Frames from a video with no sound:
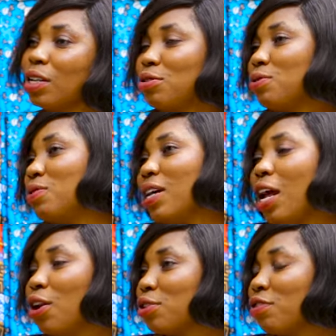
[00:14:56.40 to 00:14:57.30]
So
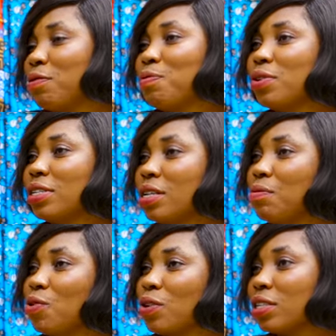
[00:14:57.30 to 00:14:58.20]
a lot of people see
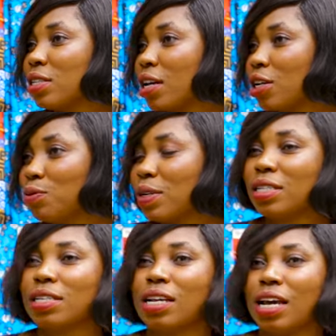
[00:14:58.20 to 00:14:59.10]
me on stage
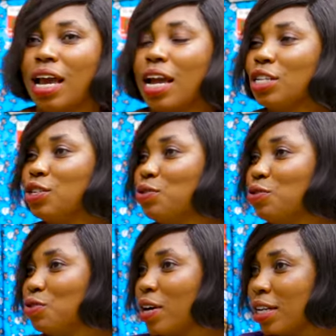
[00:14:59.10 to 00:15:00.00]
with a new
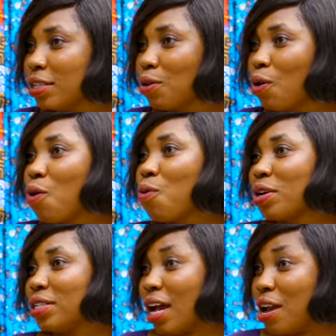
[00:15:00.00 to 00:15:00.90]
dress or what